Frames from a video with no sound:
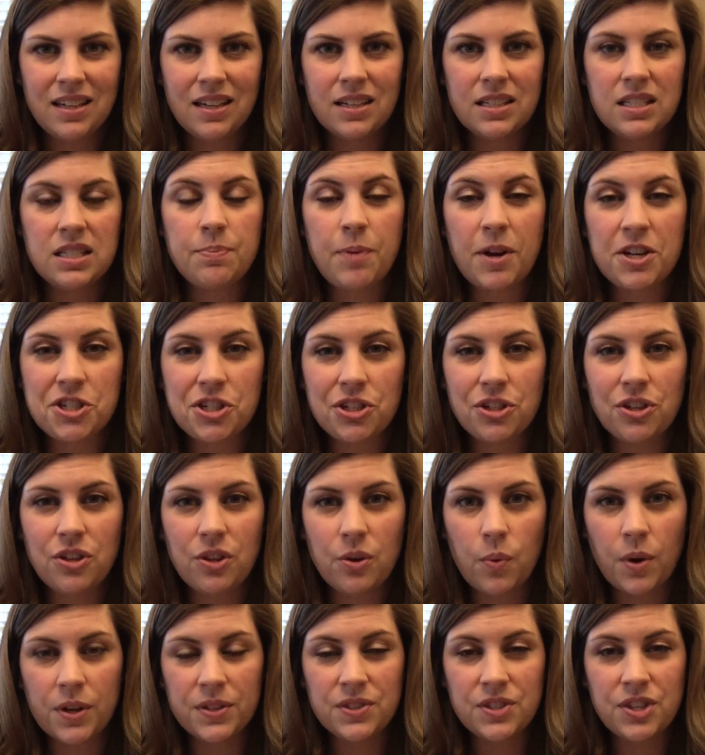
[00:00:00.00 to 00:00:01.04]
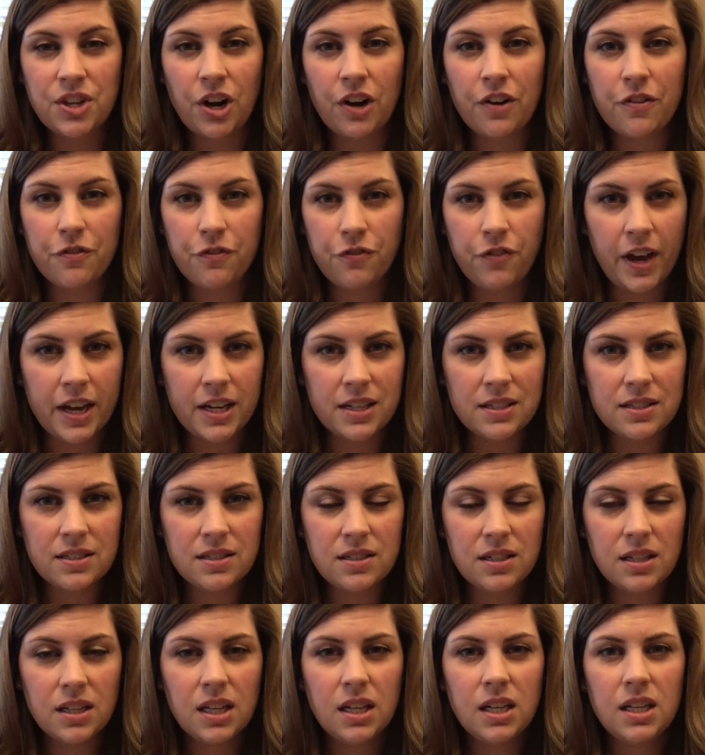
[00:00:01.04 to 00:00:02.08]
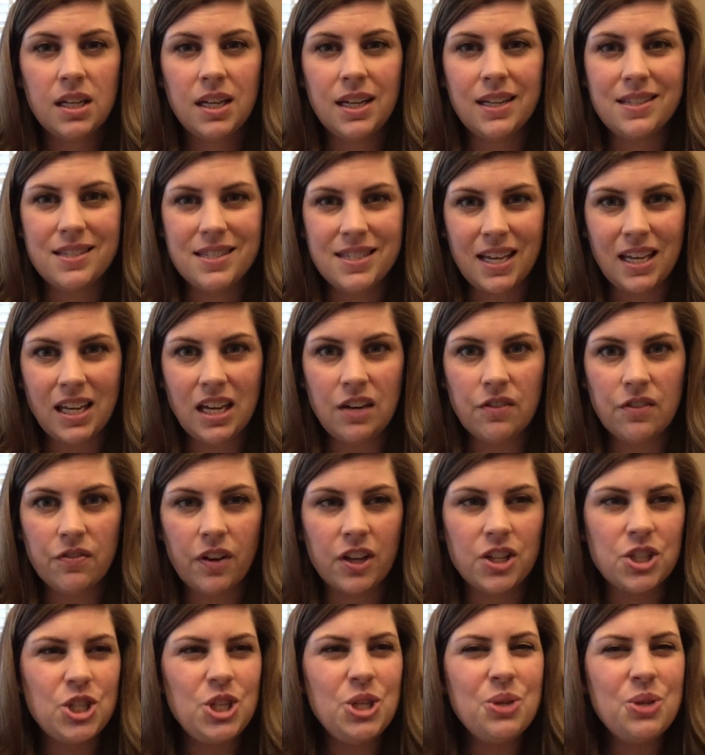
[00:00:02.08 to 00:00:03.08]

especially the ones that are fixed in sinking funds.